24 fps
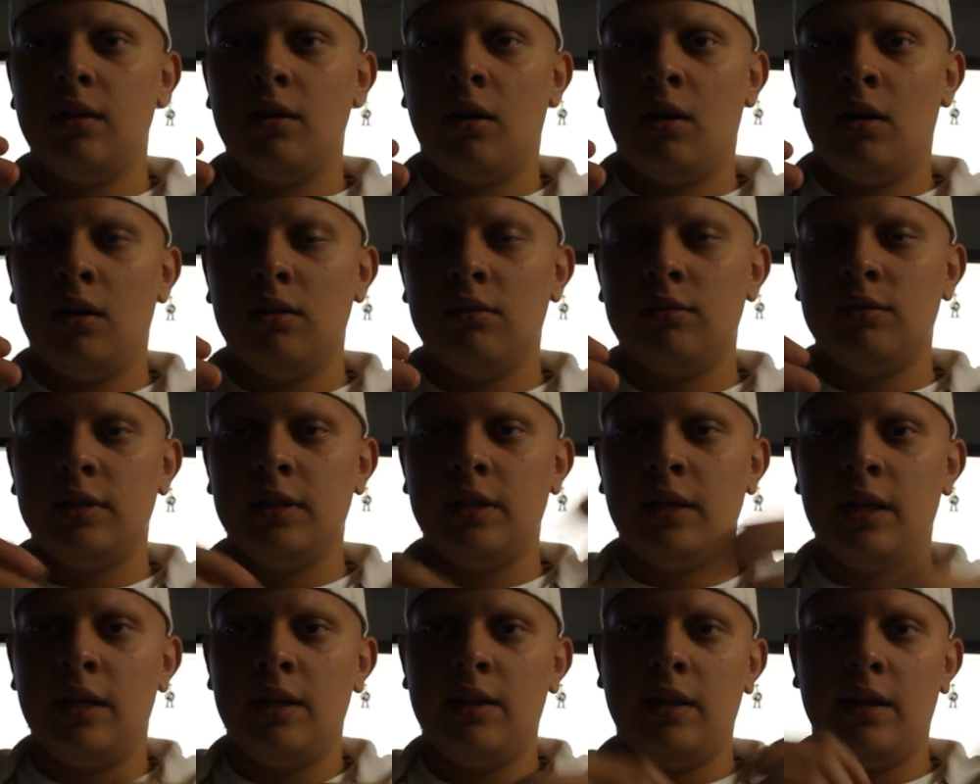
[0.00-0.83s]
all of
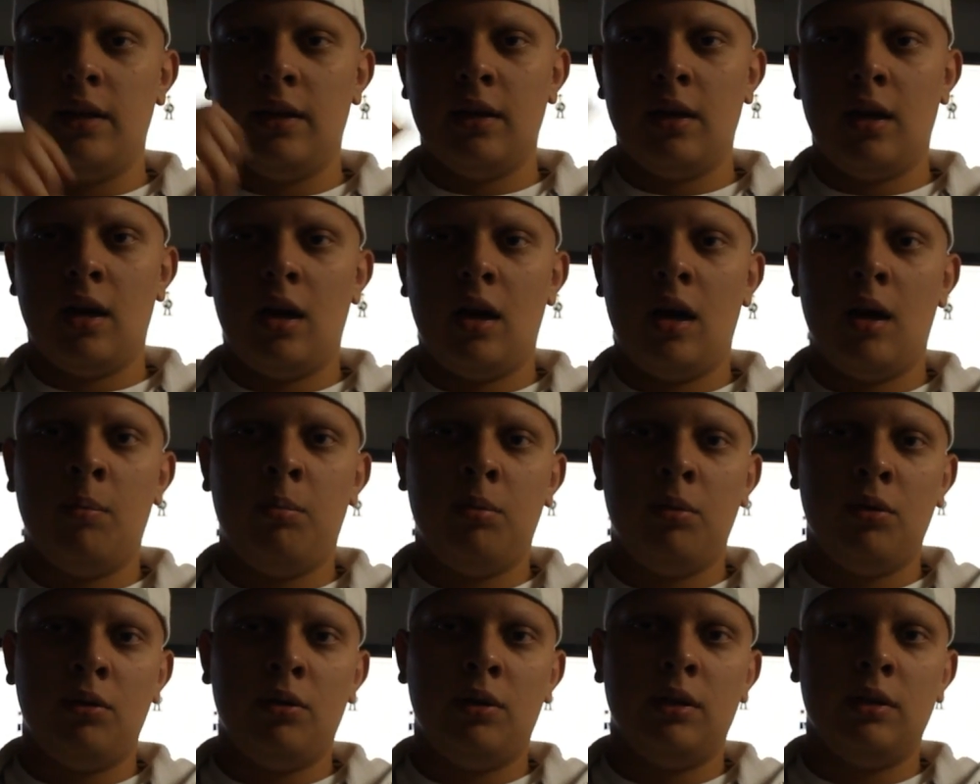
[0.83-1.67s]
it and then
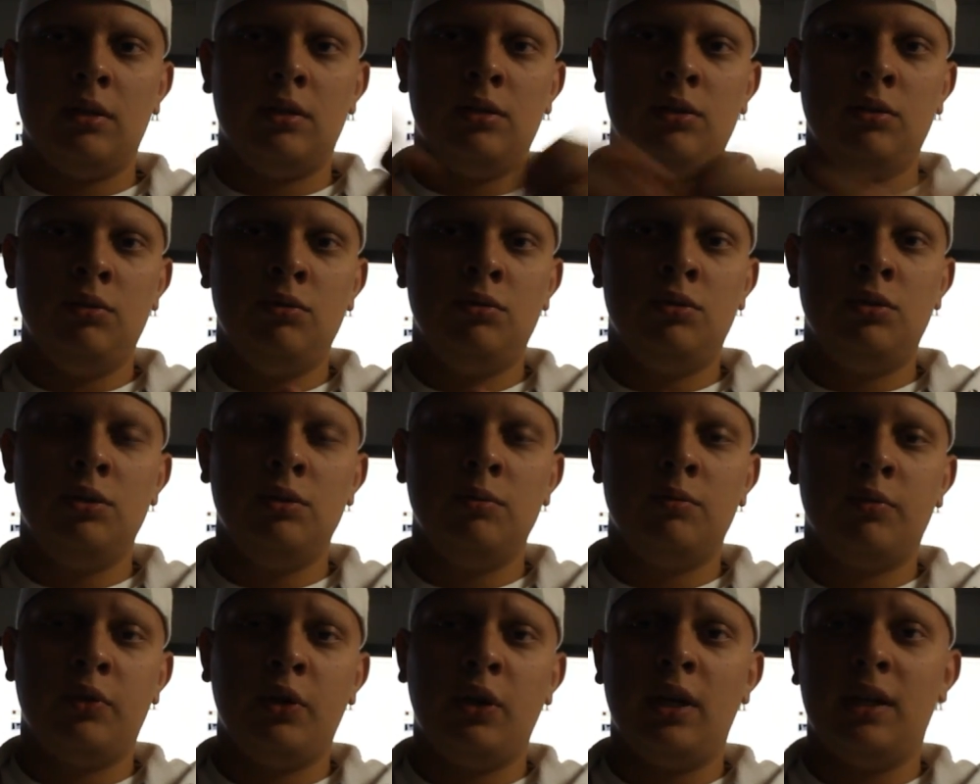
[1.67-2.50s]
upload it to
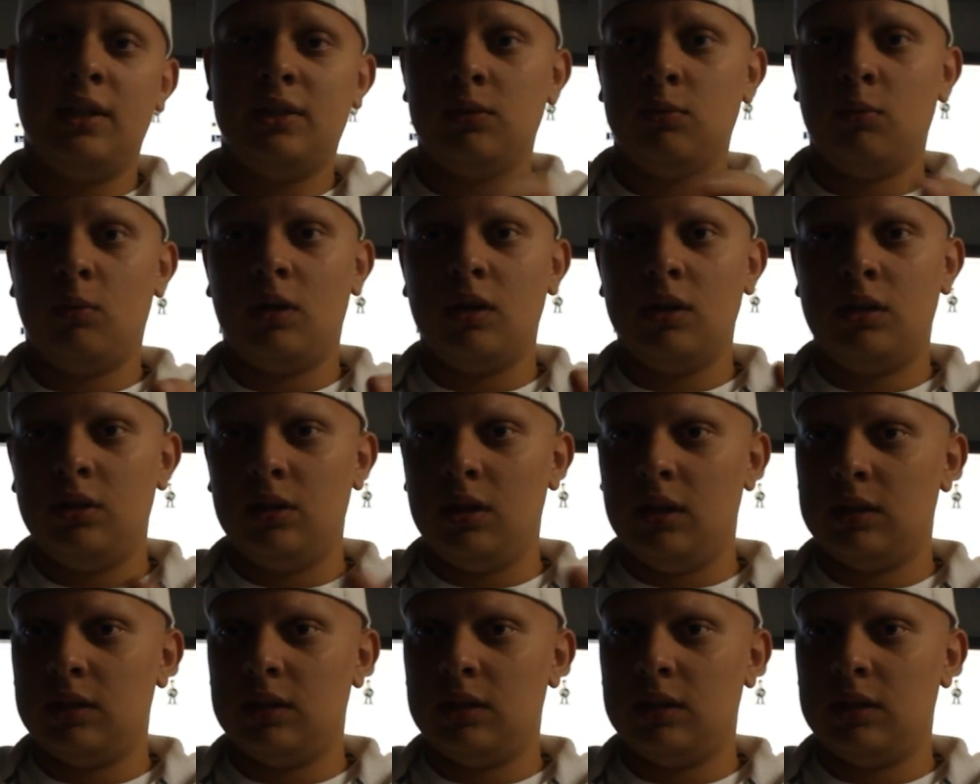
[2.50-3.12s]
YouTube for you guys to watch.